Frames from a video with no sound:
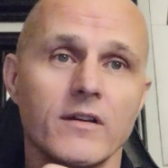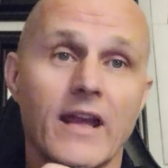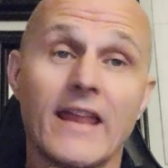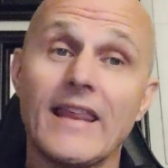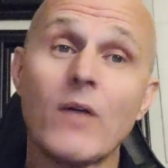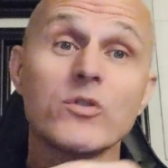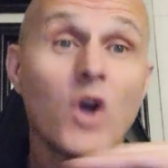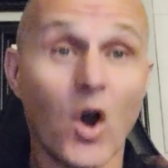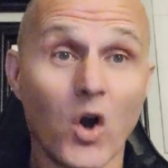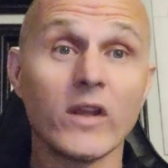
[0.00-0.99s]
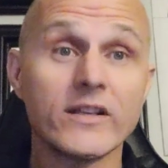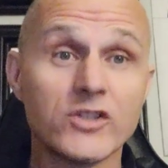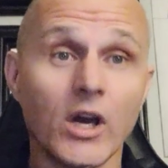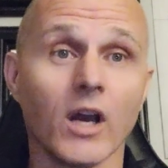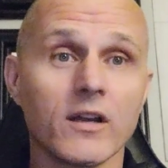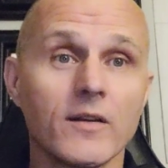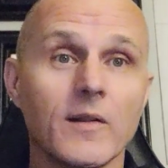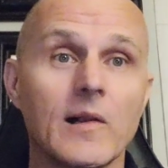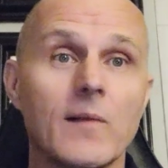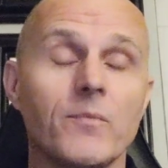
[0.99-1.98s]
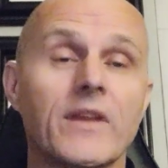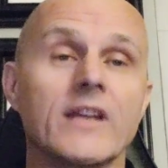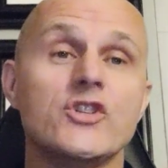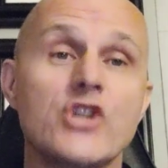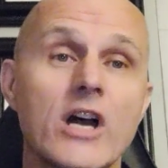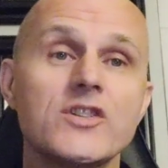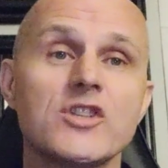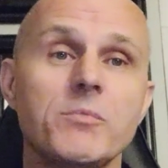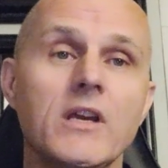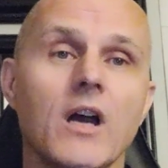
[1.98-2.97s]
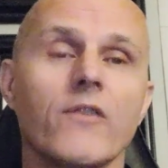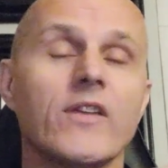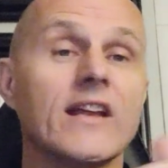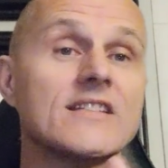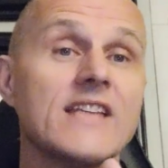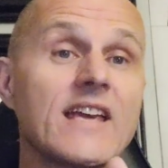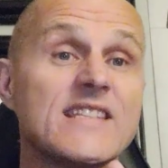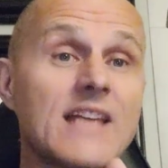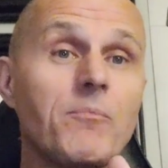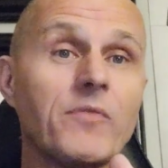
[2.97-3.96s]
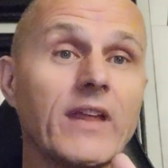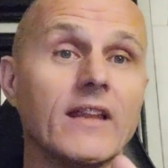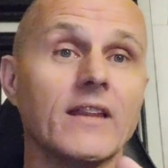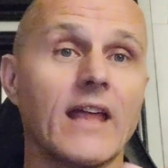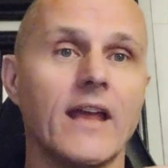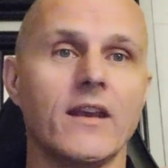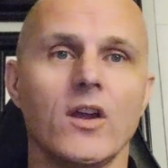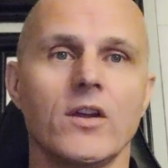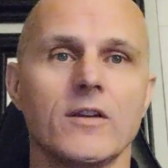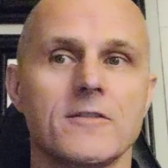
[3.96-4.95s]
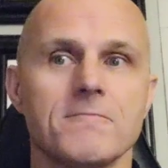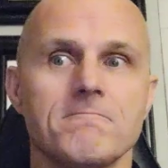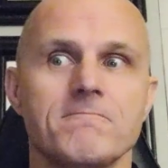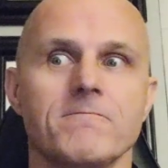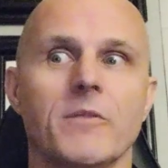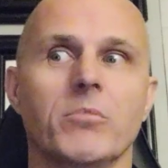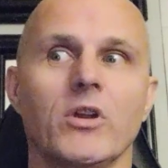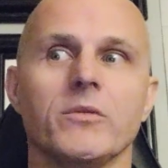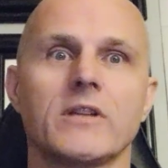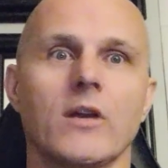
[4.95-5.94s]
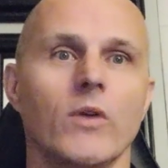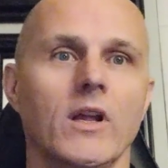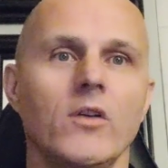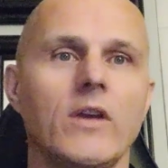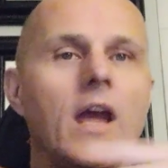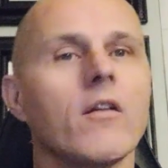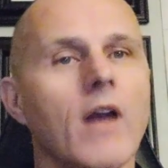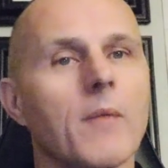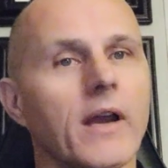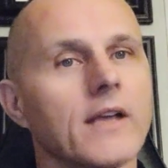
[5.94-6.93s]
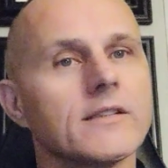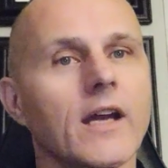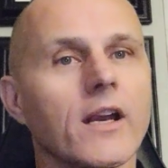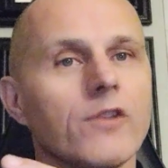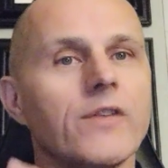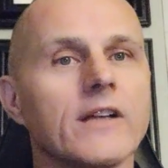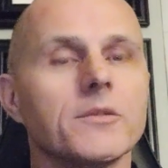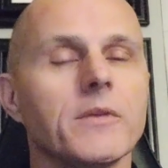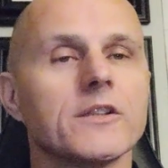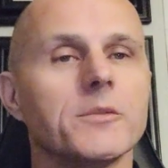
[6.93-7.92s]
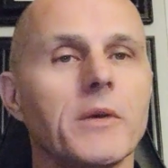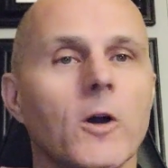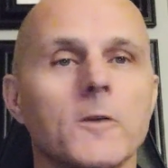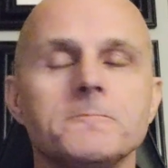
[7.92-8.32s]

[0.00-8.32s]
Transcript: And that was all it took. Just to be confident and say something that the bully was like, well, okay, crap, I guess I got to go find somebody else to pick on.